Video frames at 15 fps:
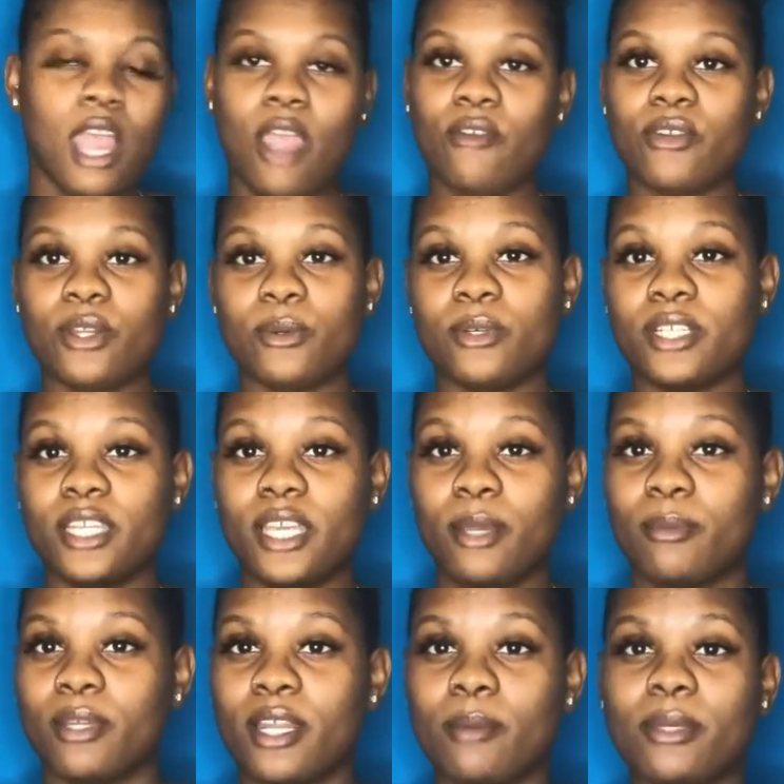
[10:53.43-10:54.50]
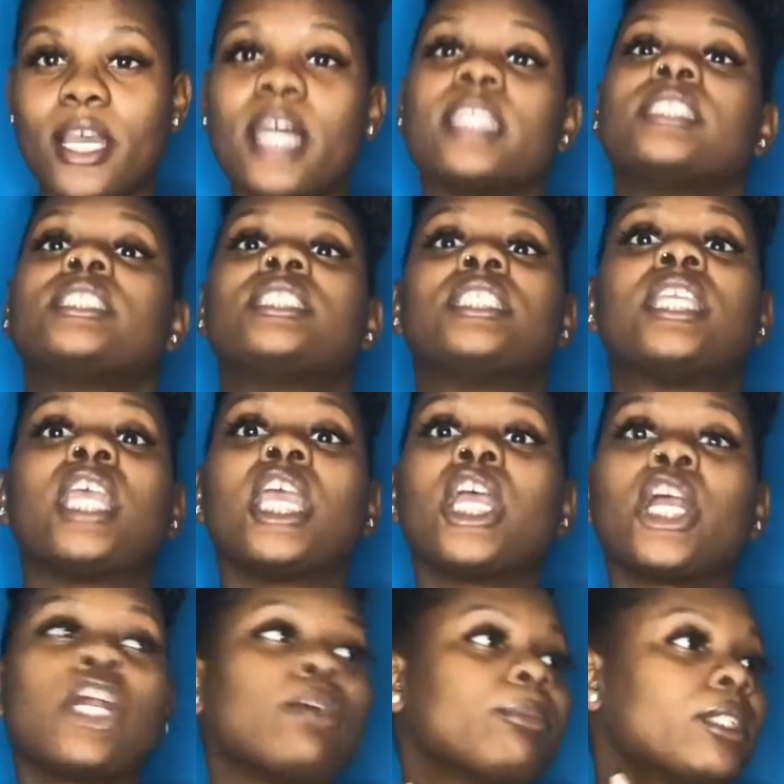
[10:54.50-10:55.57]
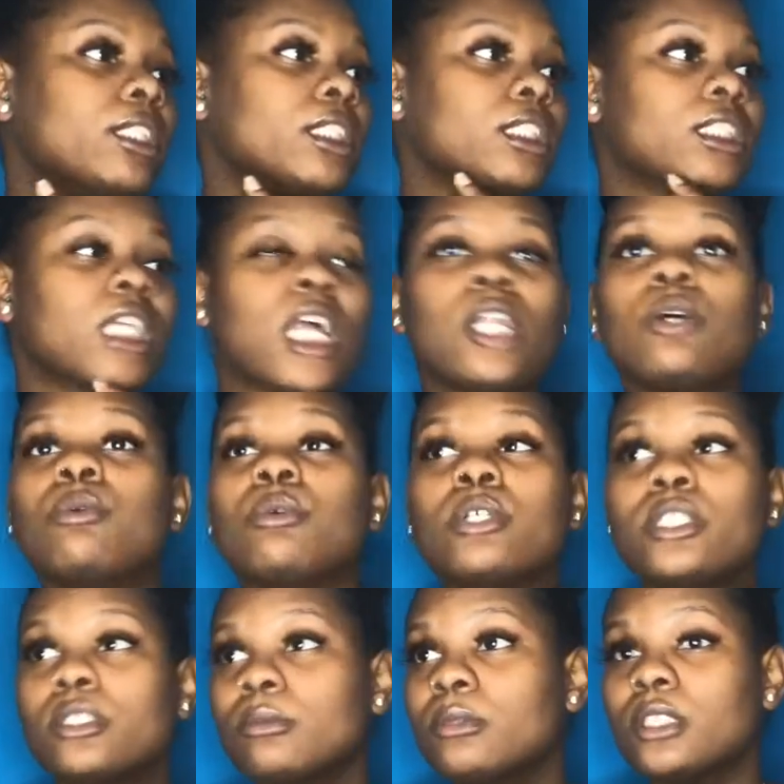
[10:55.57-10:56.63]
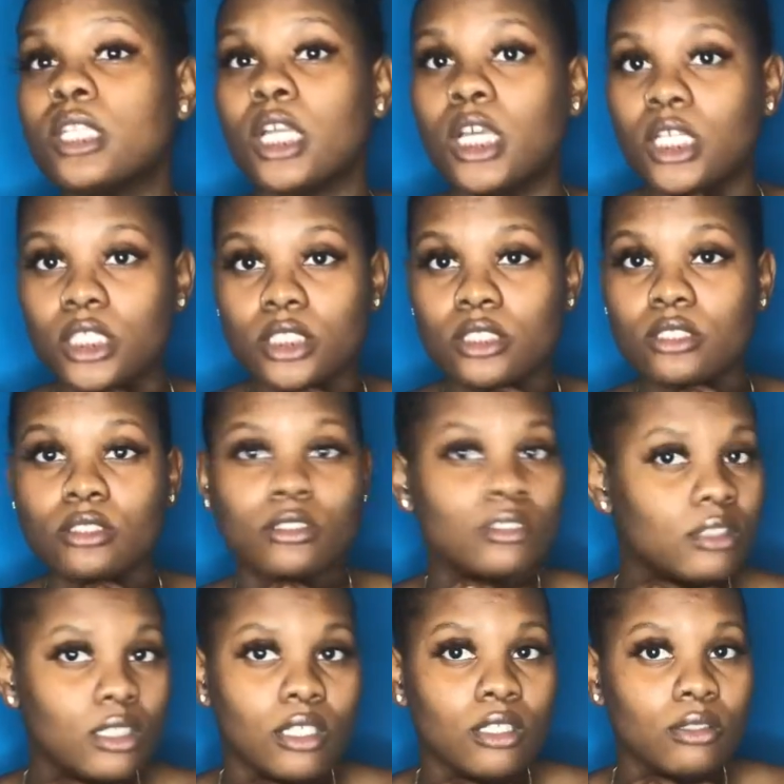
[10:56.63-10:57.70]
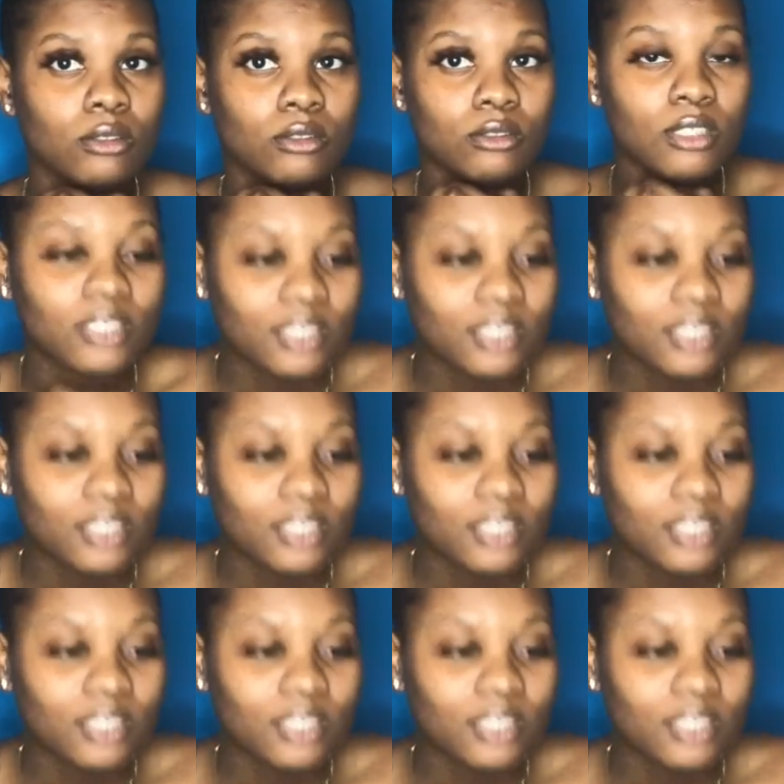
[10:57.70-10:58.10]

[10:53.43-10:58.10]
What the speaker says: I really want that, but I'm kind of scared because I don't want them to, like, you know.